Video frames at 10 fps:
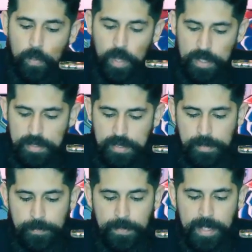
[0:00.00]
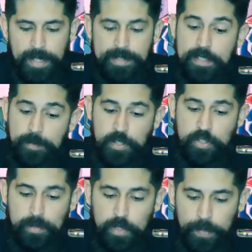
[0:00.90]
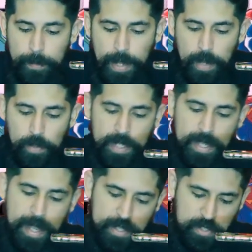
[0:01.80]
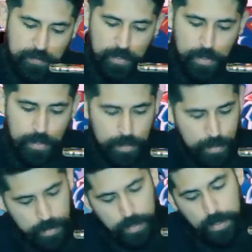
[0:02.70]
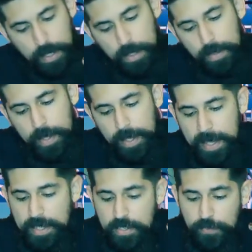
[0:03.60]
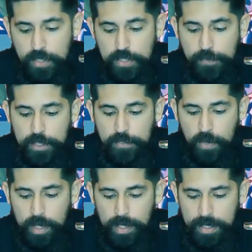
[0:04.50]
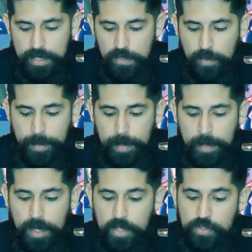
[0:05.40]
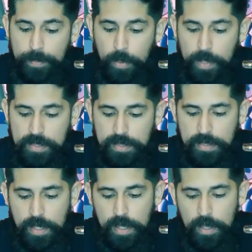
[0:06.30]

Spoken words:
at once, it's a special movement power he has for his first 4 clicks if you play him at 100 points.